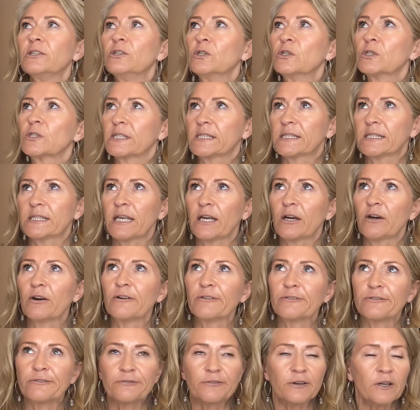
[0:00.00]

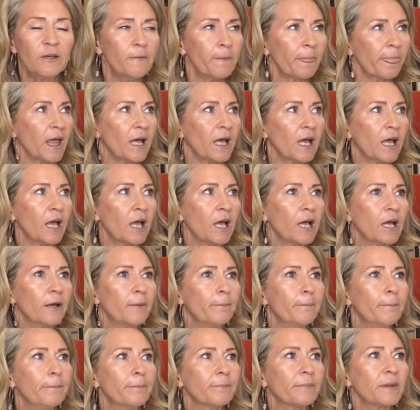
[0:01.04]
yourself
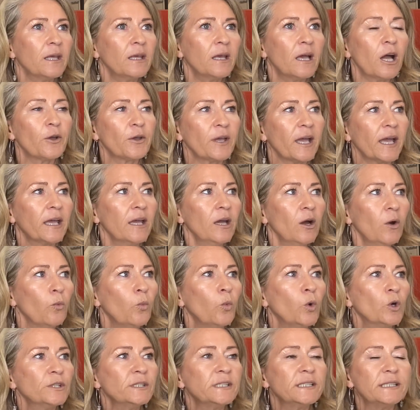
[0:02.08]
Okay,
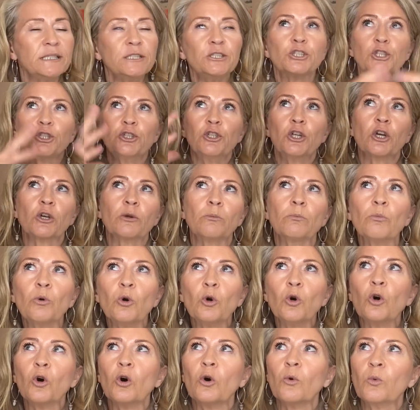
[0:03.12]
wanting to know
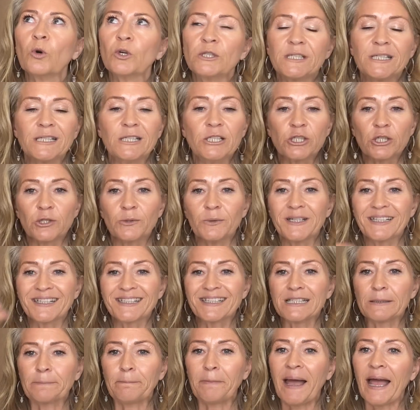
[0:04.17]
more, wanting to
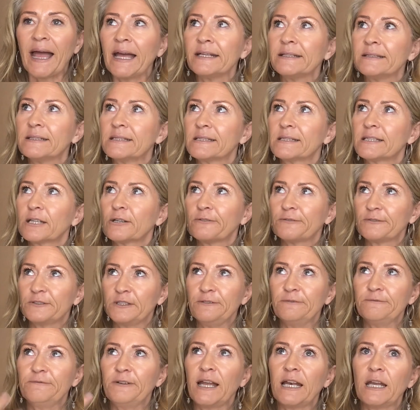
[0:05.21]
expand,
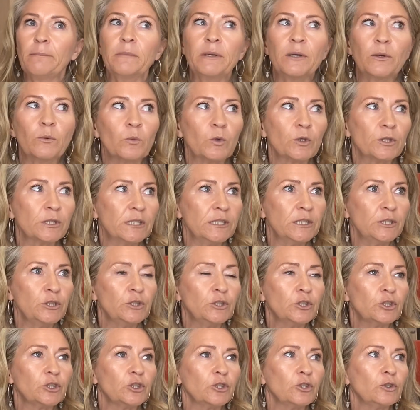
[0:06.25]
self-development, wanting
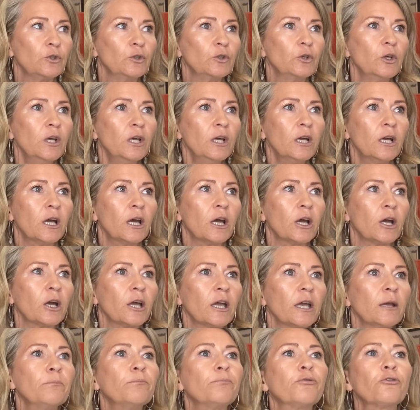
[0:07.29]
to
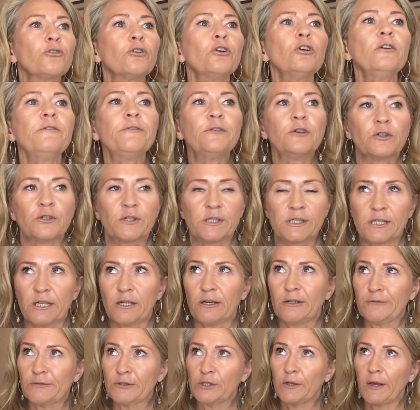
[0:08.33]
improve
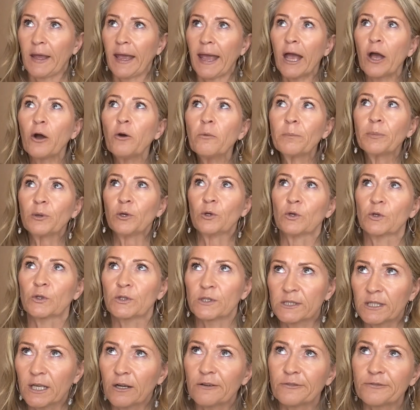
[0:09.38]
yourself, to help
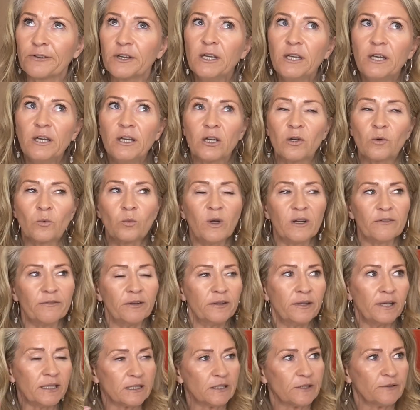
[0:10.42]
yourself, whether
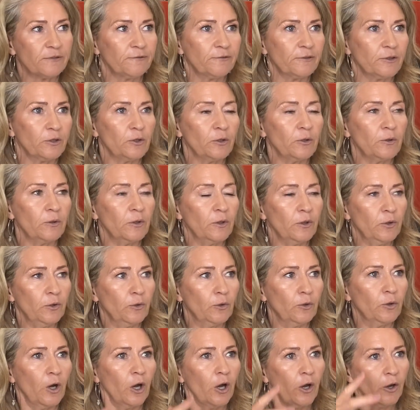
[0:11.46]
that's through
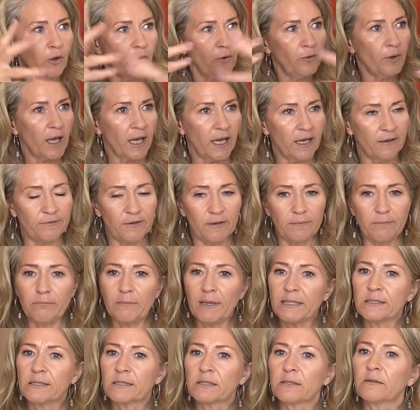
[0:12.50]
your own having
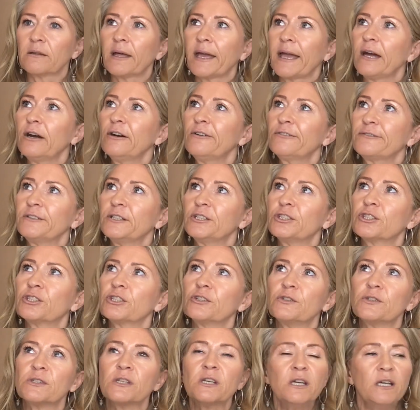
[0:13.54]
mental health
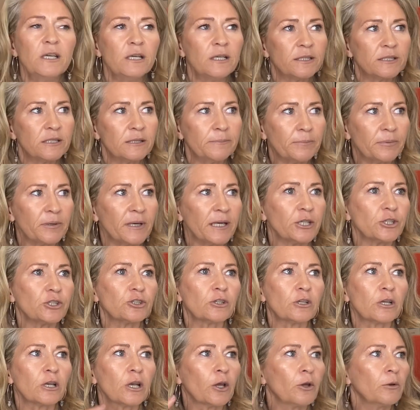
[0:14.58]
issues,
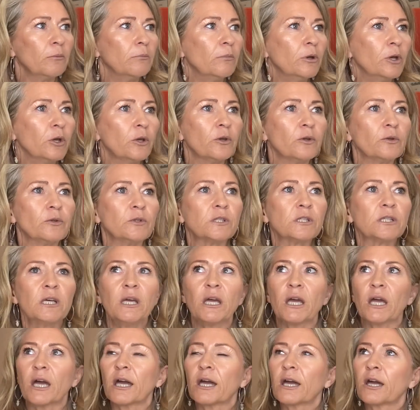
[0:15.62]
depression, low moods,
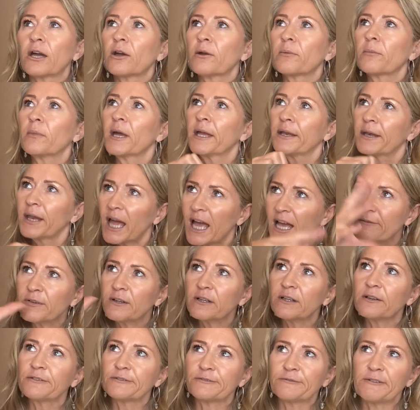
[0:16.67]
and
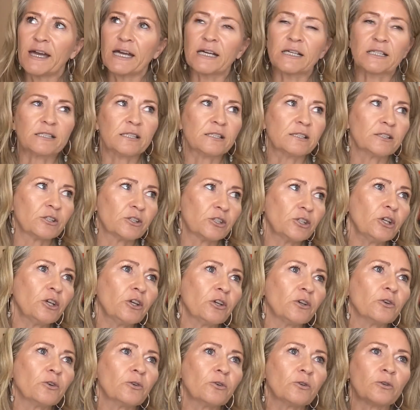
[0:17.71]
other factors
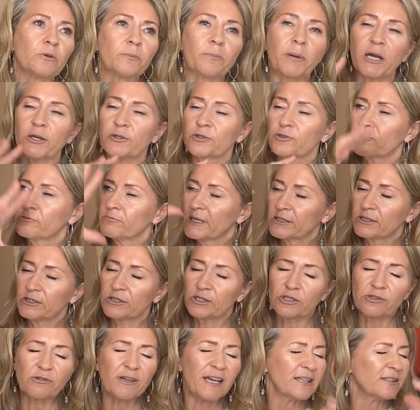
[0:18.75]
too, or post-traumatic
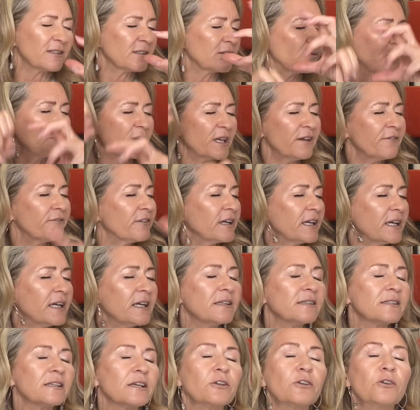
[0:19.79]
stress, or whatever it
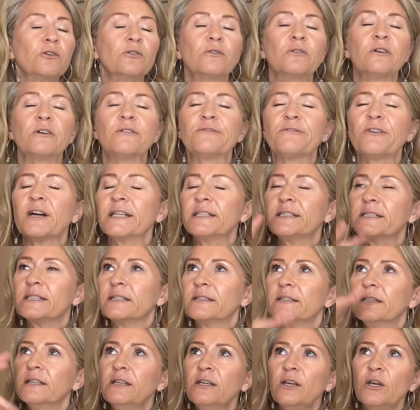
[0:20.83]
is that you are
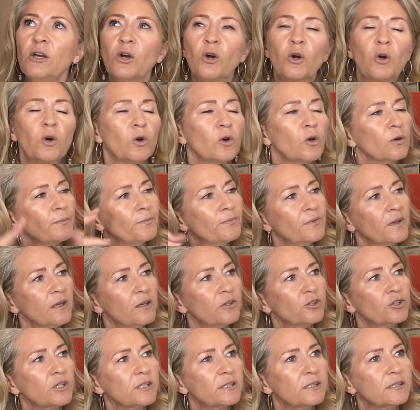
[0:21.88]
finding, or
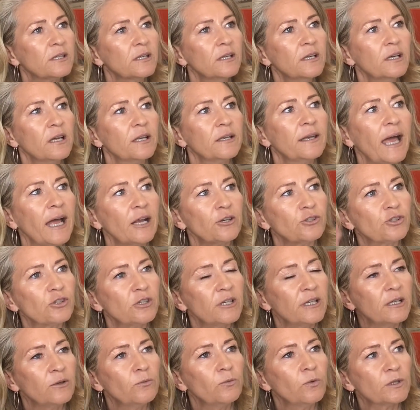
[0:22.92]
just
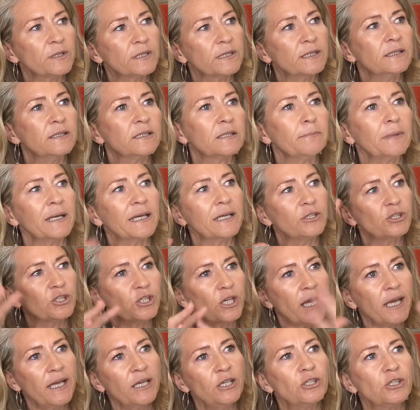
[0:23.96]
naturally wanting to make
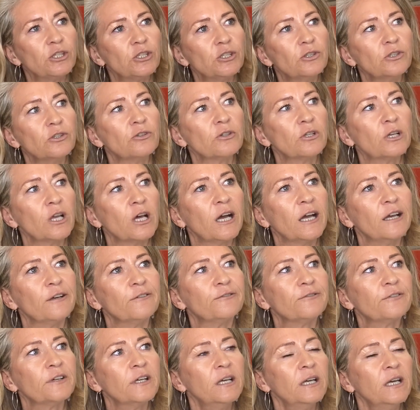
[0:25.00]
change in your
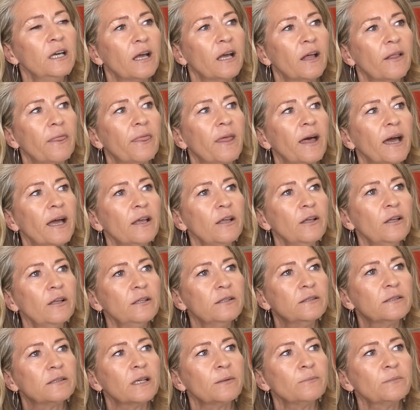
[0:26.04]
life, that
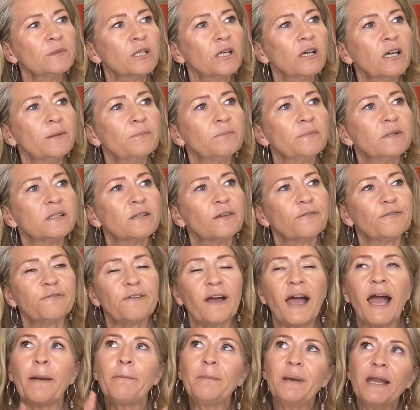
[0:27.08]
is sometimes
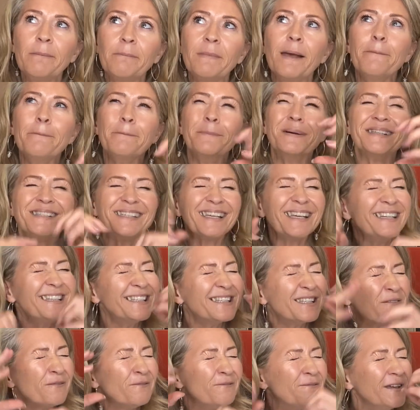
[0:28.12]
family members,
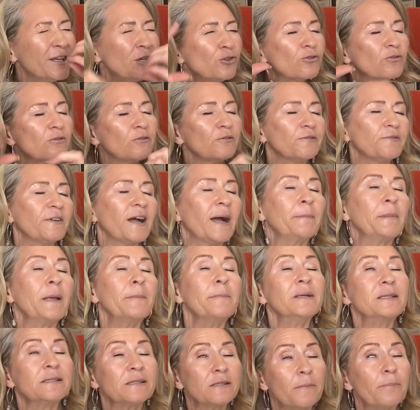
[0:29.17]
individual family
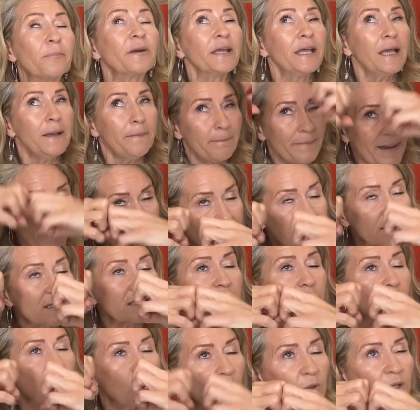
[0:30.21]
members, they bring it back
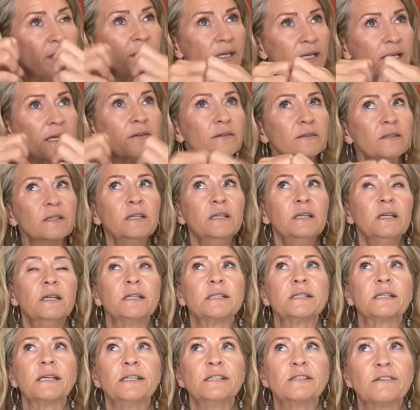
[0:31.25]
small enough
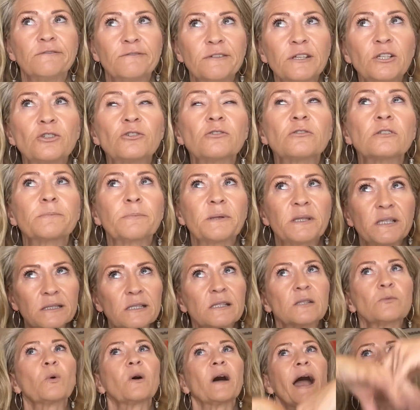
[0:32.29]
to individuals, but this
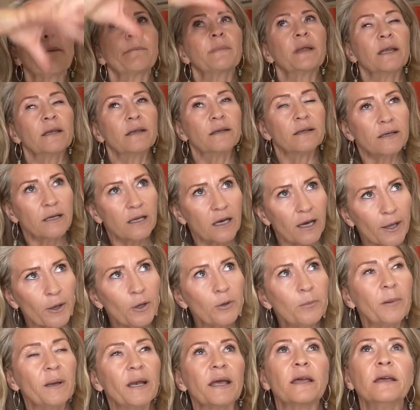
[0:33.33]
is what's happening
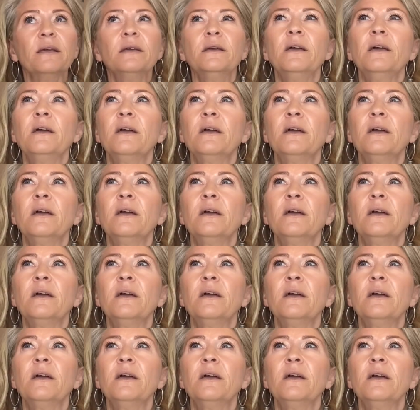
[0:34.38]
globally.